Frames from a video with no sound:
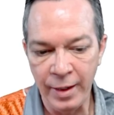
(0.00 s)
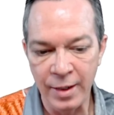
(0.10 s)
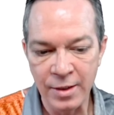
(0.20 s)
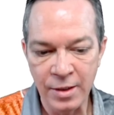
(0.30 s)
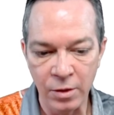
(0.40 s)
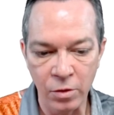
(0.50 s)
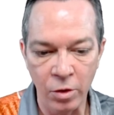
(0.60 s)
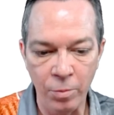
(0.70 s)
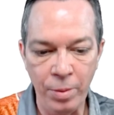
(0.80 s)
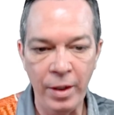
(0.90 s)
is still going
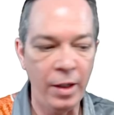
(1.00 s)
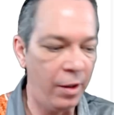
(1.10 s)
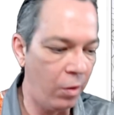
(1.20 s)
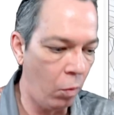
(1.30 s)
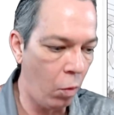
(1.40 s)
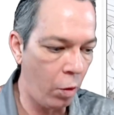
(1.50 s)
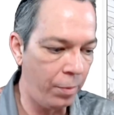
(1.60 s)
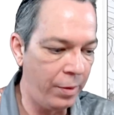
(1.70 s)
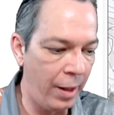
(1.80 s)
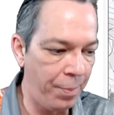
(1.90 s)
to be in the warm
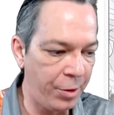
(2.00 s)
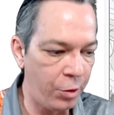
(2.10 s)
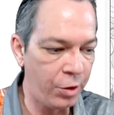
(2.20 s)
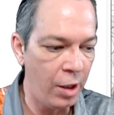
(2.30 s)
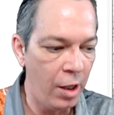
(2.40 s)
temperatures,